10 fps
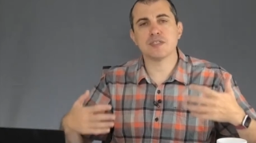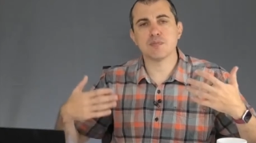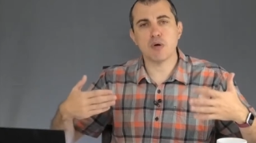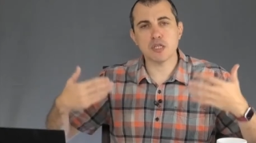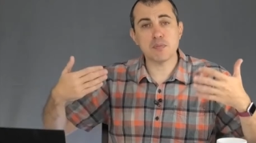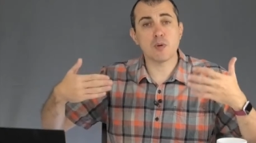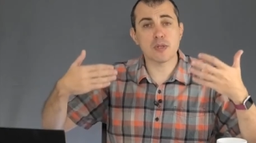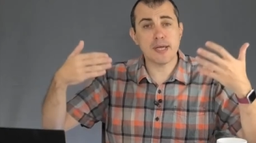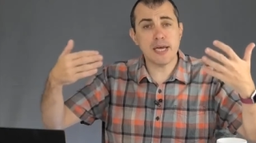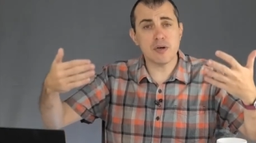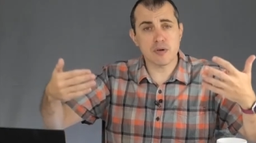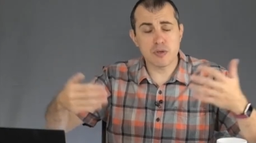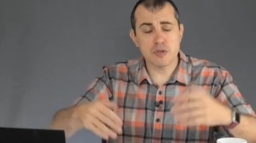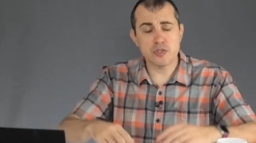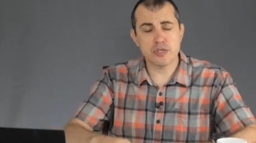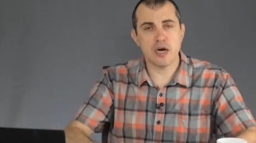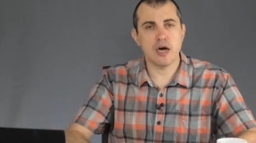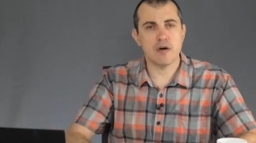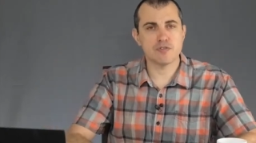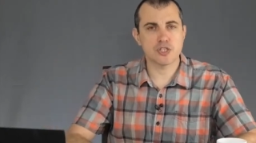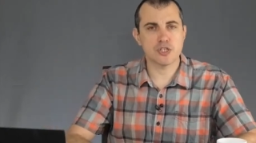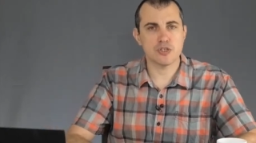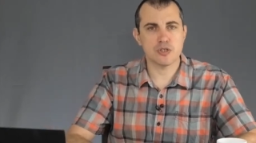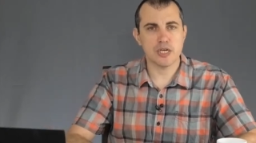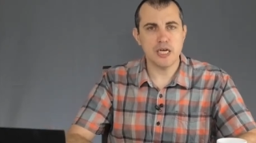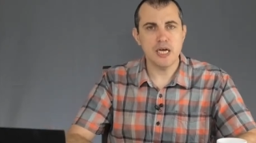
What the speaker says: multiple layers of security